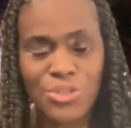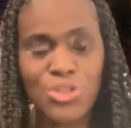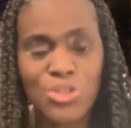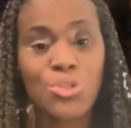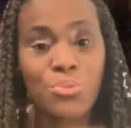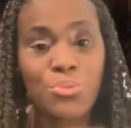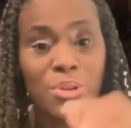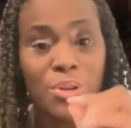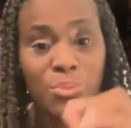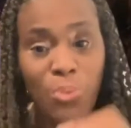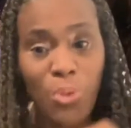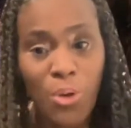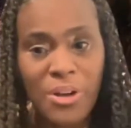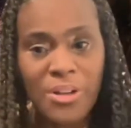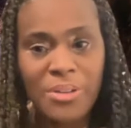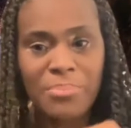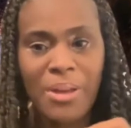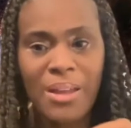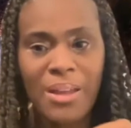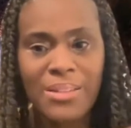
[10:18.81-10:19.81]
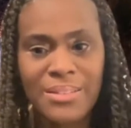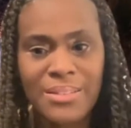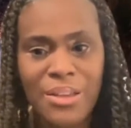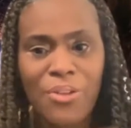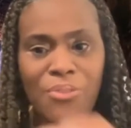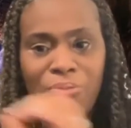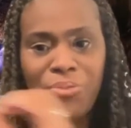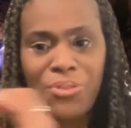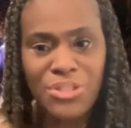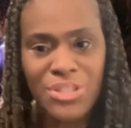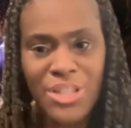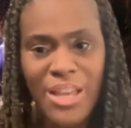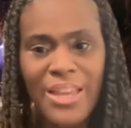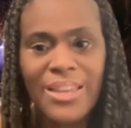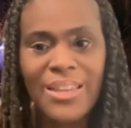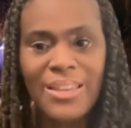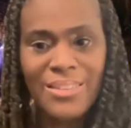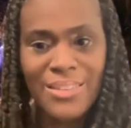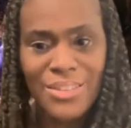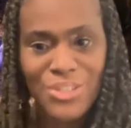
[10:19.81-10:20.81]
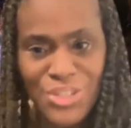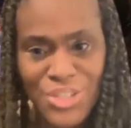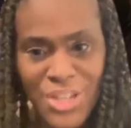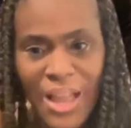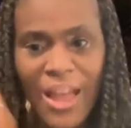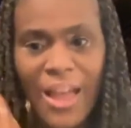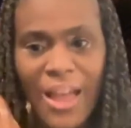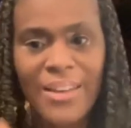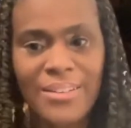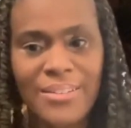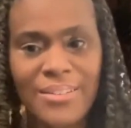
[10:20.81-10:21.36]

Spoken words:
to reward myself for taking the shot,